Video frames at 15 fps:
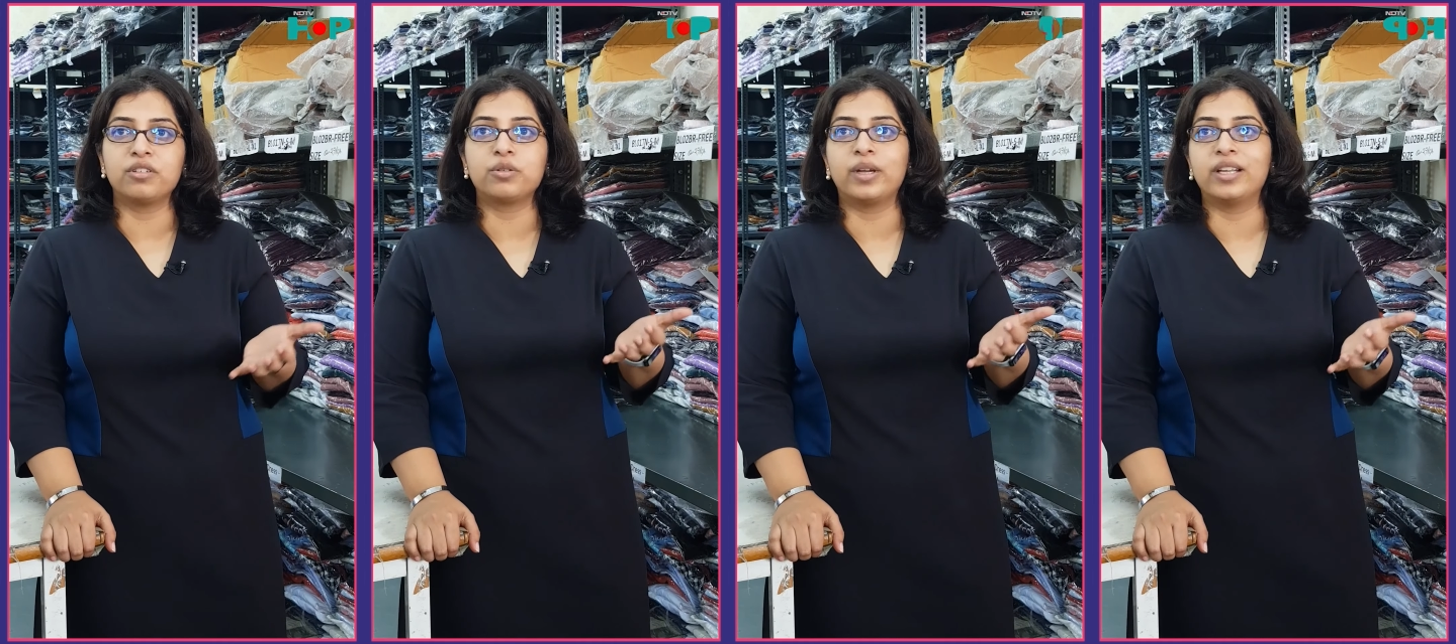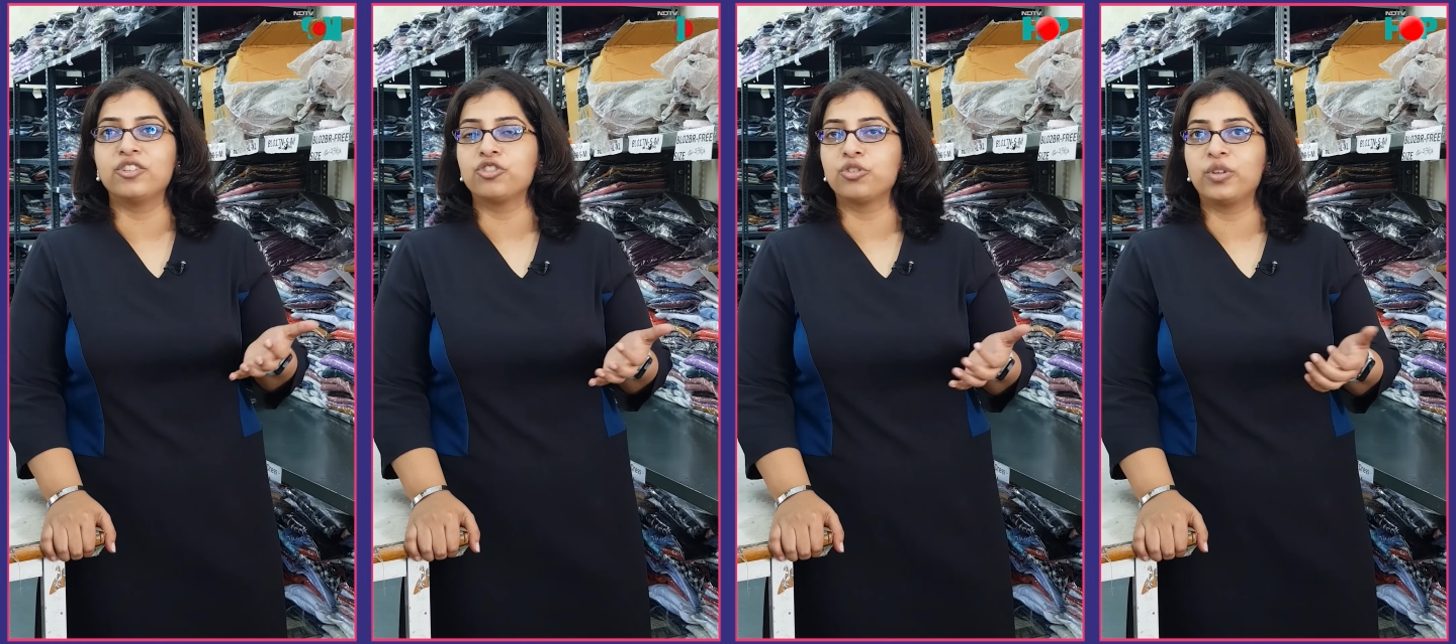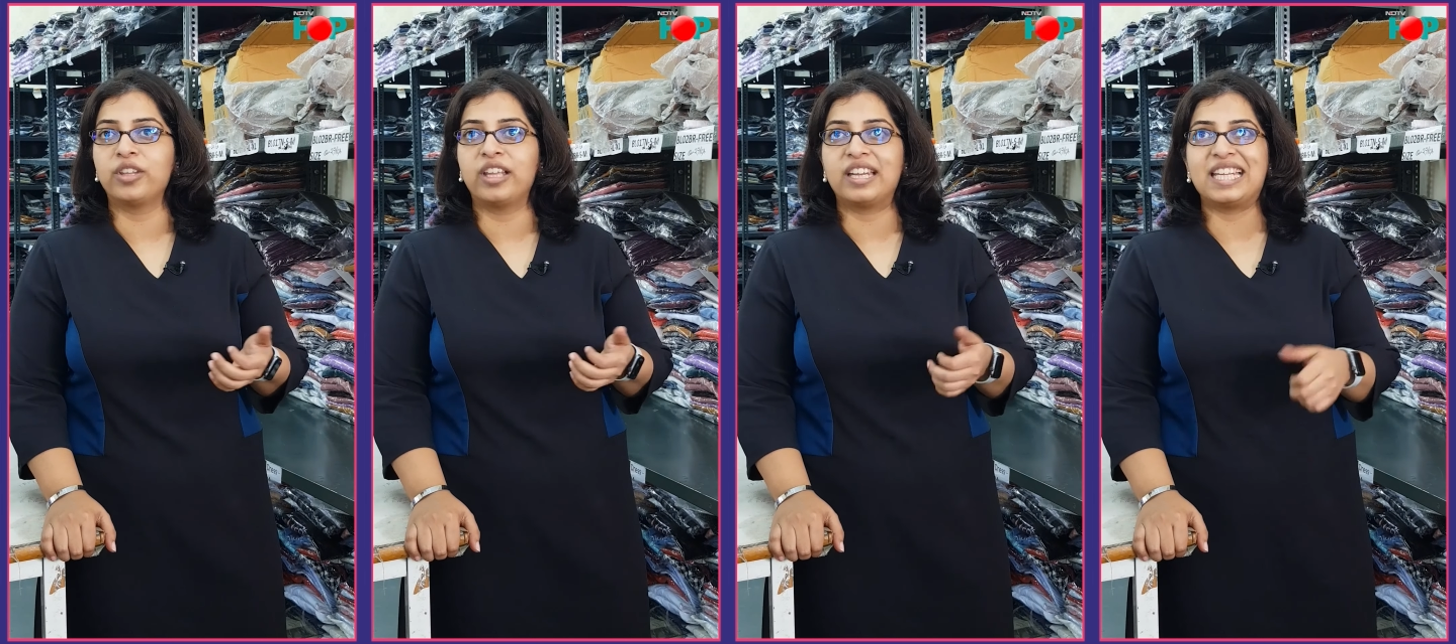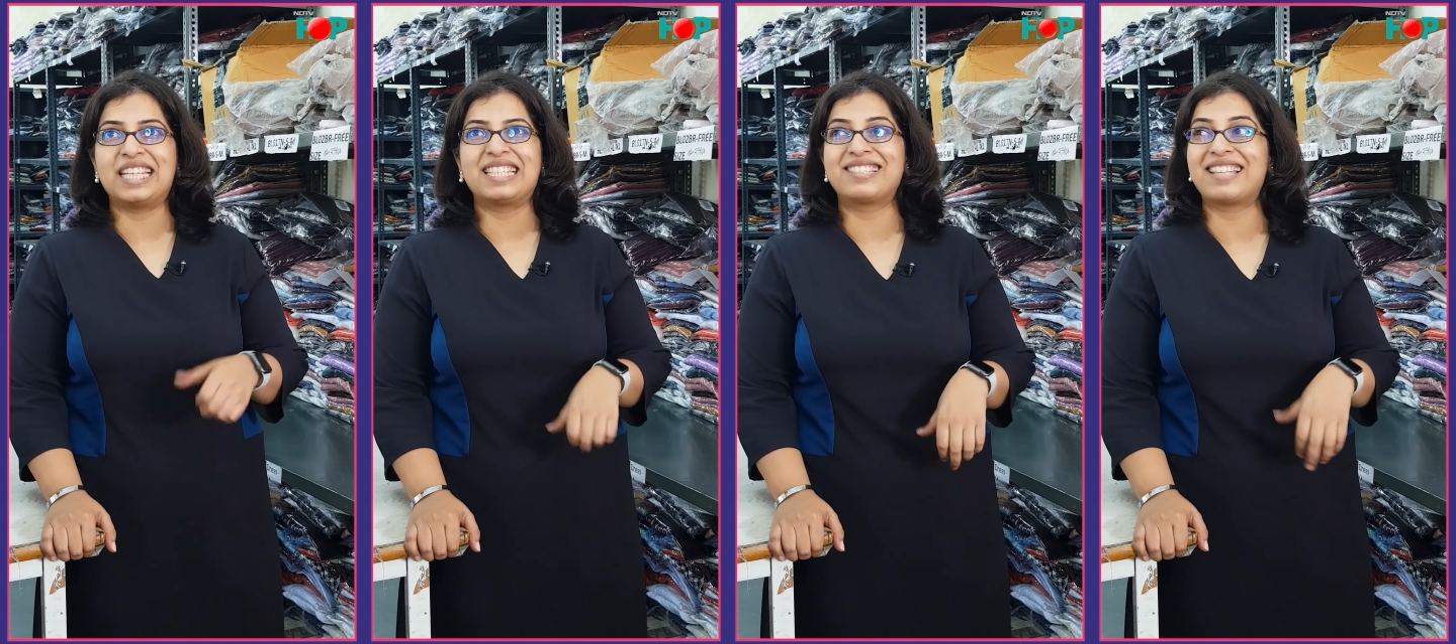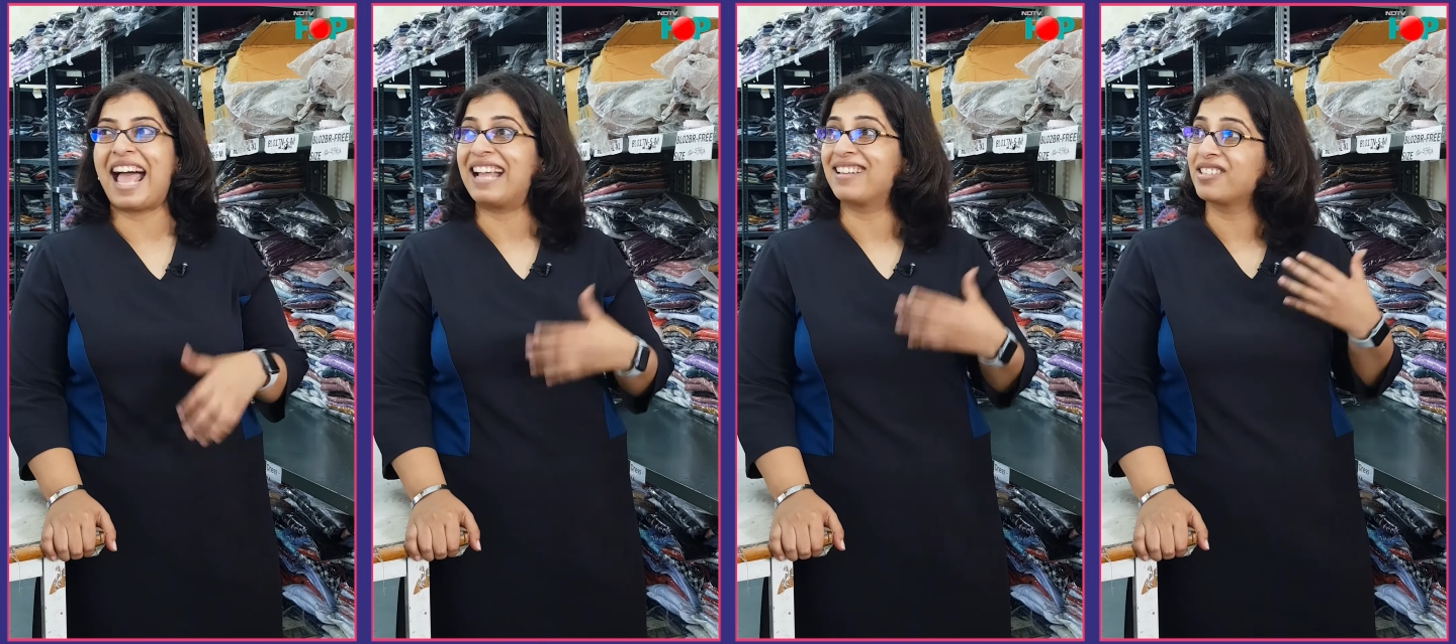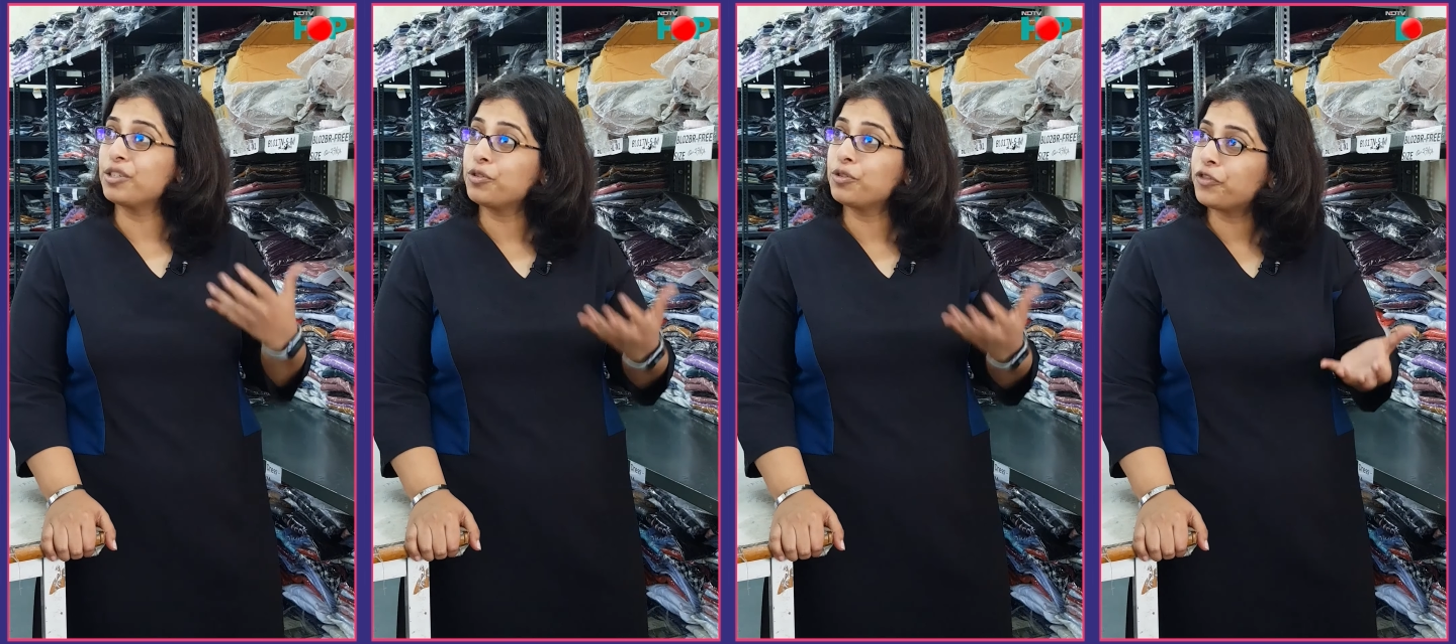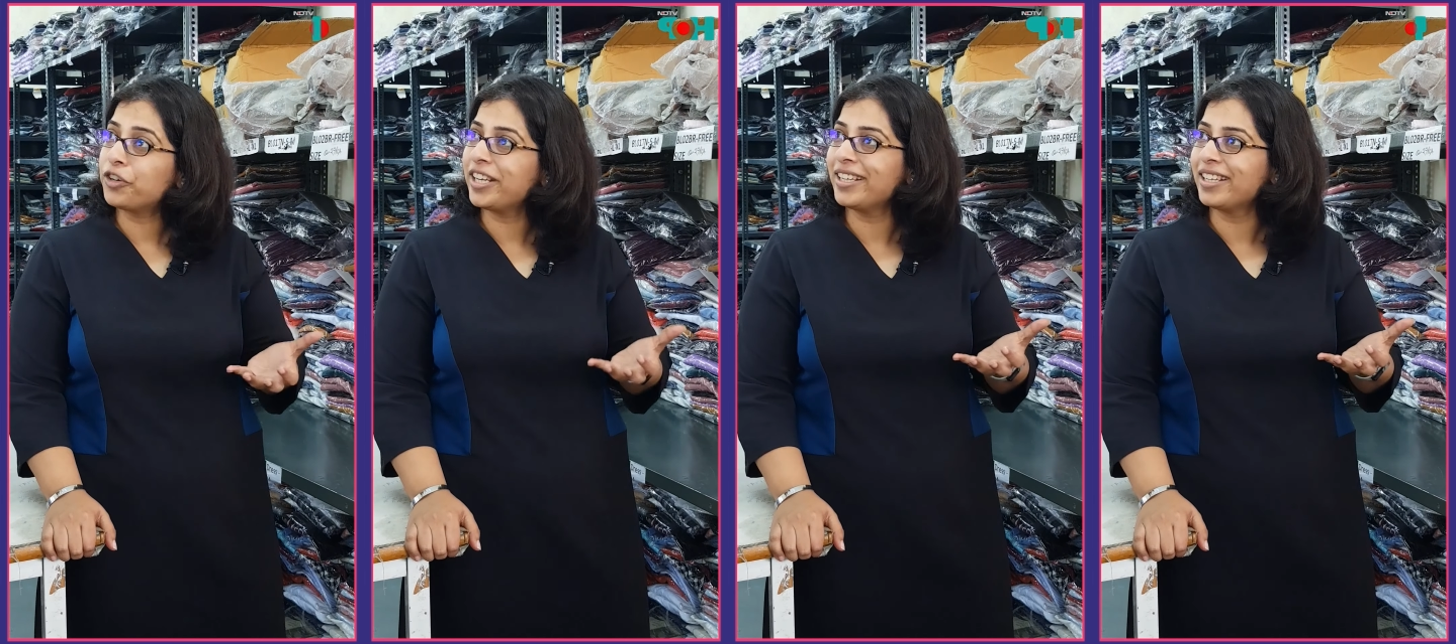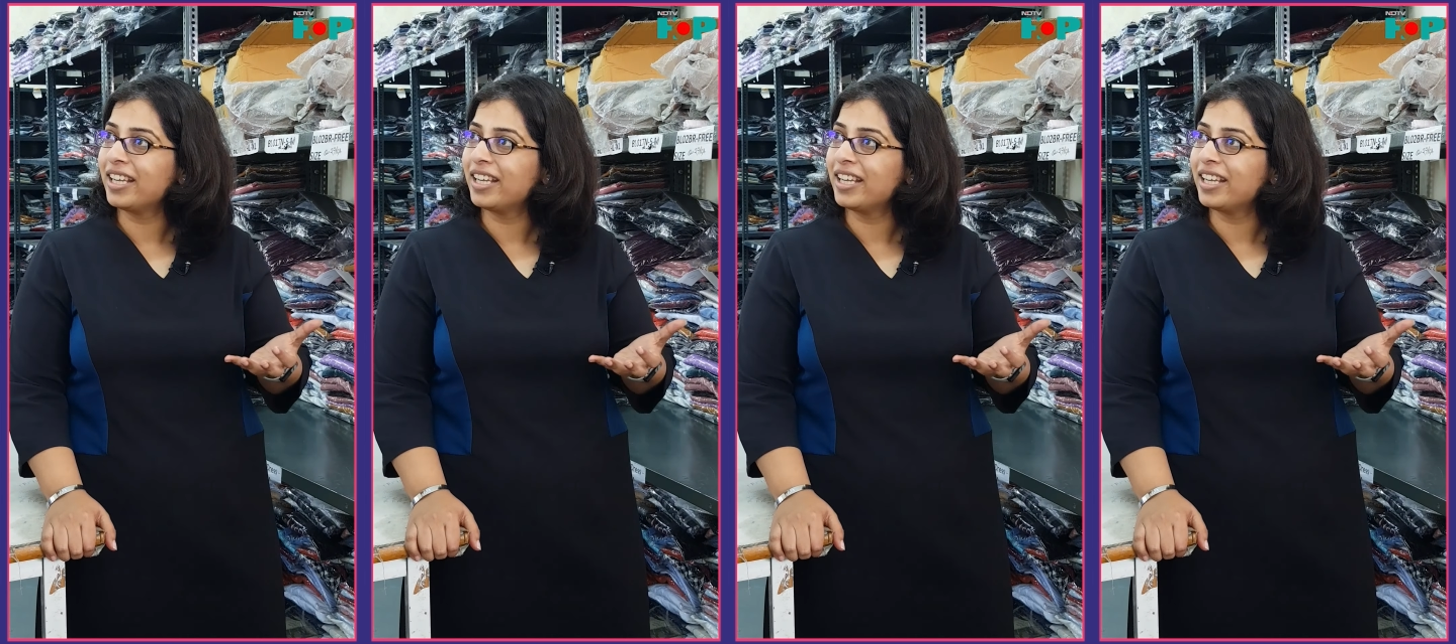to ensure that it is hassle-free.